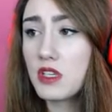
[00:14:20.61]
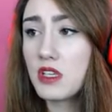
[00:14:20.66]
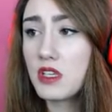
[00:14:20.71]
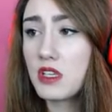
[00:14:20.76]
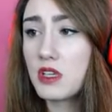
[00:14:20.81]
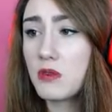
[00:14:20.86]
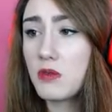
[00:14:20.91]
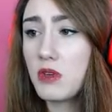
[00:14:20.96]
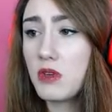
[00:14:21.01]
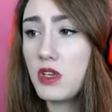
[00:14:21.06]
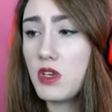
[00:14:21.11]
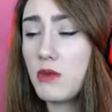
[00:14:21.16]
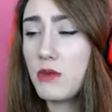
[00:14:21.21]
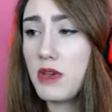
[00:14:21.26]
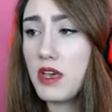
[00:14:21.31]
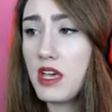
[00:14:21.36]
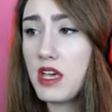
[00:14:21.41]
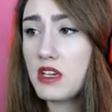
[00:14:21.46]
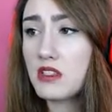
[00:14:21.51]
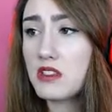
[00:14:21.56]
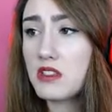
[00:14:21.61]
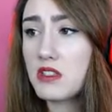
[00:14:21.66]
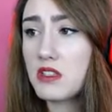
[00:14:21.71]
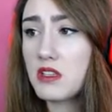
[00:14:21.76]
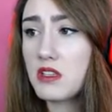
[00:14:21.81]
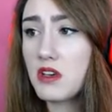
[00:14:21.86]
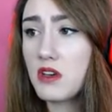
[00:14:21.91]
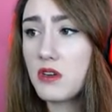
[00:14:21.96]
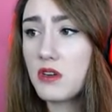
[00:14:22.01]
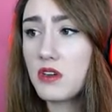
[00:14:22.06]
Can we go back to the
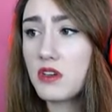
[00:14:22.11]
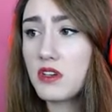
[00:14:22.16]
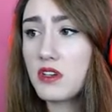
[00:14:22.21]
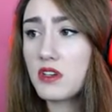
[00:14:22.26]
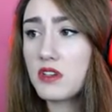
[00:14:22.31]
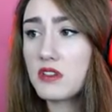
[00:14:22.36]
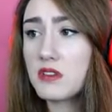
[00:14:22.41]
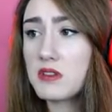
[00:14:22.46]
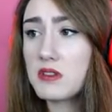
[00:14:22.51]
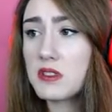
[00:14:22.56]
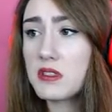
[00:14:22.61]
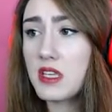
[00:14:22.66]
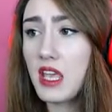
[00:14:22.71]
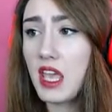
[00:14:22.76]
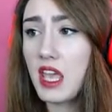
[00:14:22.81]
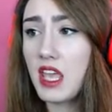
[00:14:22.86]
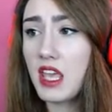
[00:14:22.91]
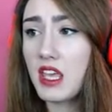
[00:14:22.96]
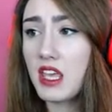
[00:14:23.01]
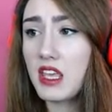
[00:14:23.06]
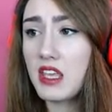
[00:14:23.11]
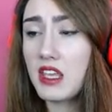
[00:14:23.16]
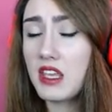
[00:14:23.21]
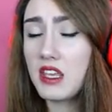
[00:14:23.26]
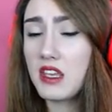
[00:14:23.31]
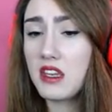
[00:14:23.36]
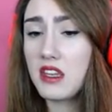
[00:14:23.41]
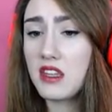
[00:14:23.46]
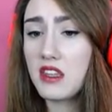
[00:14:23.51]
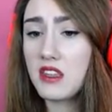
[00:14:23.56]
ogres
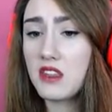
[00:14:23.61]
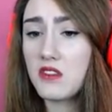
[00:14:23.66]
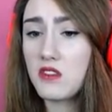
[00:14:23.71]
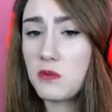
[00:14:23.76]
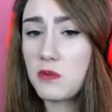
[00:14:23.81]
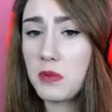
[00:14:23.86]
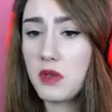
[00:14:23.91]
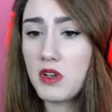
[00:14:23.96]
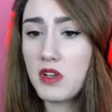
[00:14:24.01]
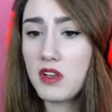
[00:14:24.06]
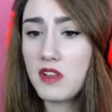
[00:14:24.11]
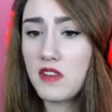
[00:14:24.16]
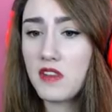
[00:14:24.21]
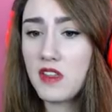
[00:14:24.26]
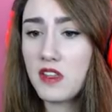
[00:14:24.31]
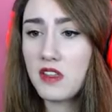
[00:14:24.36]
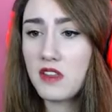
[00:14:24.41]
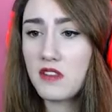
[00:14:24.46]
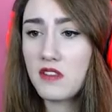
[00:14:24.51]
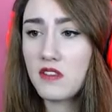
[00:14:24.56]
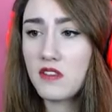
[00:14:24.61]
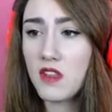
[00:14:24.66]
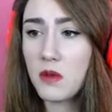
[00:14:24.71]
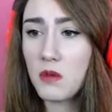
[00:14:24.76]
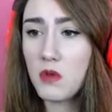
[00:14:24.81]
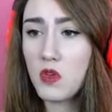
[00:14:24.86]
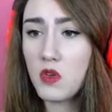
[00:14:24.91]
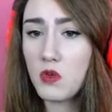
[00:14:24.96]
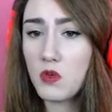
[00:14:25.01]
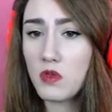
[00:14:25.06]
and the spirit things? I'm
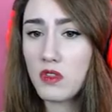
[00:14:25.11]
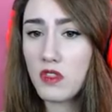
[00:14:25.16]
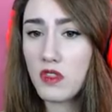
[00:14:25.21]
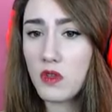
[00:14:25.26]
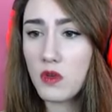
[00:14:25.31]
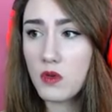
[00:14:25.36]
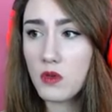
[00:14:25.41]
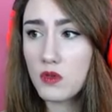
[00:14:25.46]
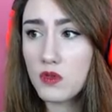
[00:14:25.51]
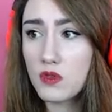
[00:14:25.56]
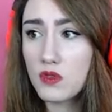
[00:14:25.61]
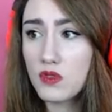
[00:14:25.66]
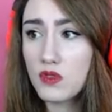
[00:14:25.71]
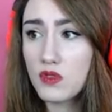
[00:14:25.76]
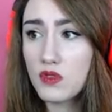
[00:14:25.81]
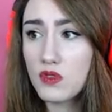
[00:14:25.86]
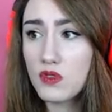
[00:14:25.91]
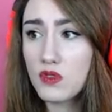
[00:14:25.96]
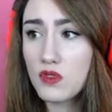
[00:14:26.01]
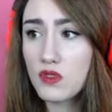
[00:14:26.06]
good with those.